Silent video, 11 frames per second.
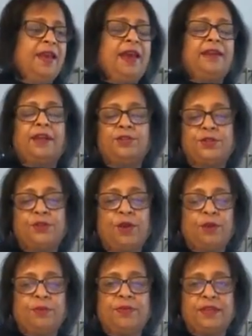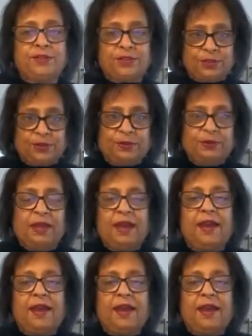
and I do hope that you